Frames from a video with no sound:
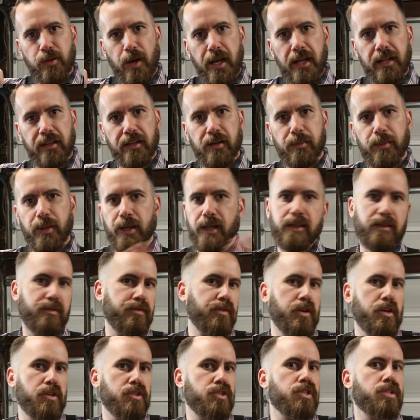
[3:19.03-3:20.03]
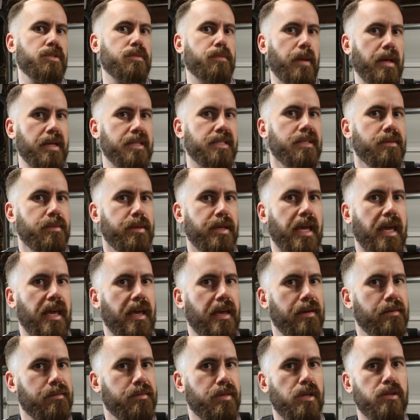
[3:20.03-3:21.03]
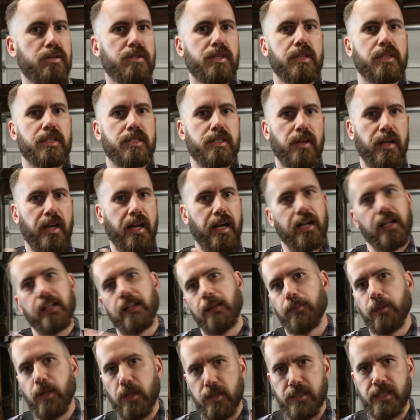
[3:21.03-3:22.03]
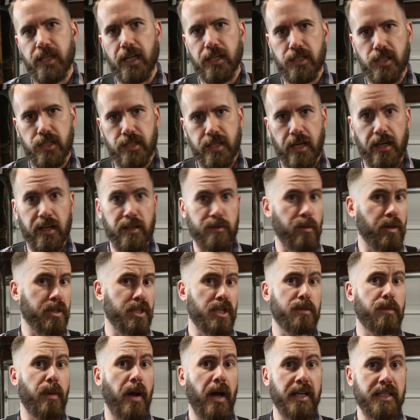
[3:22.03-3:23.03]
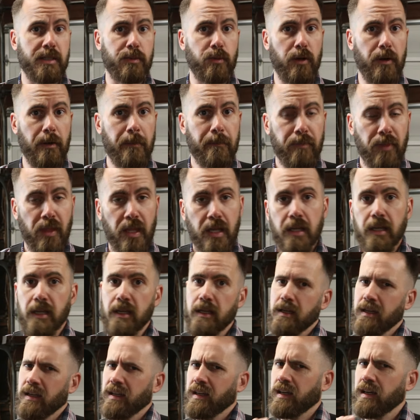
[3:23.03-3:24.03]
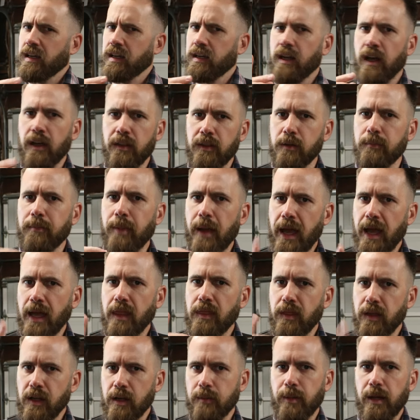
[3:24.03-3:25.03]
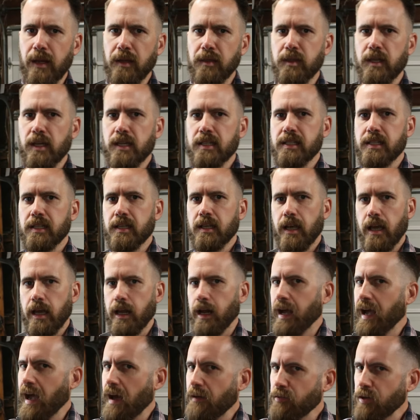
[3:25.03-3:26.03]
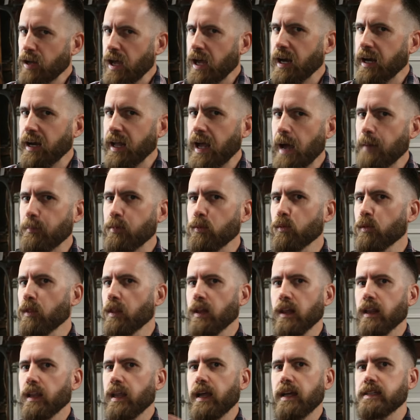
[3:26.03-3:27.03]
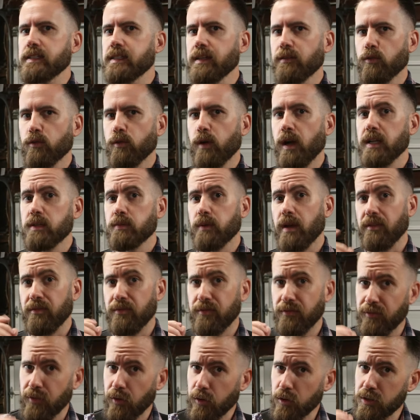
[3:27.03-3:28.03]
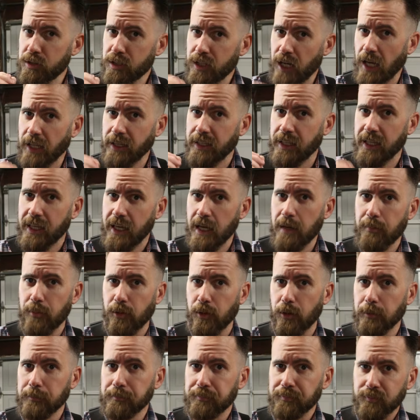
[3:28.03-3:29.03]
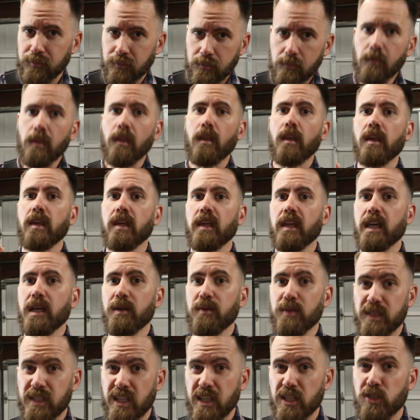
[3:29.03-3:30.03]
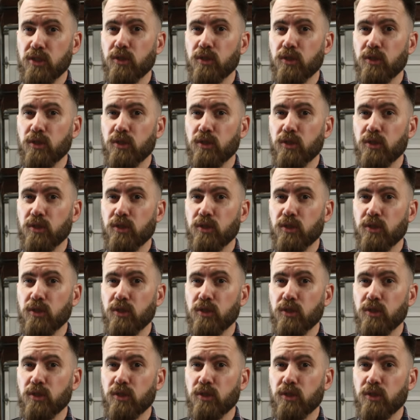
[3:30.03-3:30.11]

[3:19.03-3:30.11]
right a little bit, and the footage just basically became useless. So I kind of clipped those sections out as much as possible. Another bad thing about this, and I haven't had it happen within the last several rides, when I first got the gimbal, it was the